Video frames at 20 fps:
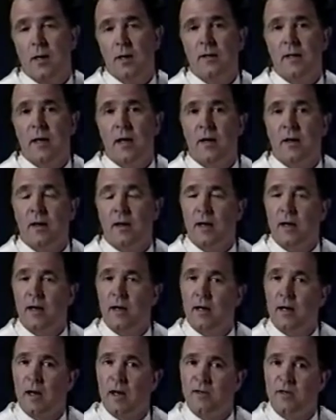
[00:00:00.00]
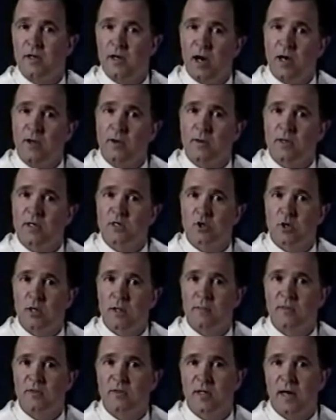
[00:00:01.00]
Now, at the other
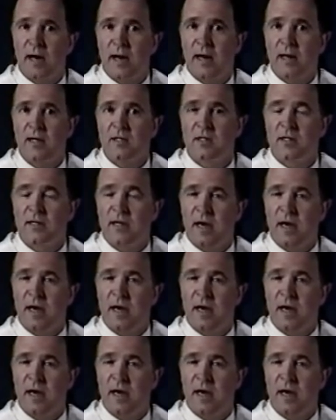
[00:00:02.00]
extreme of size, in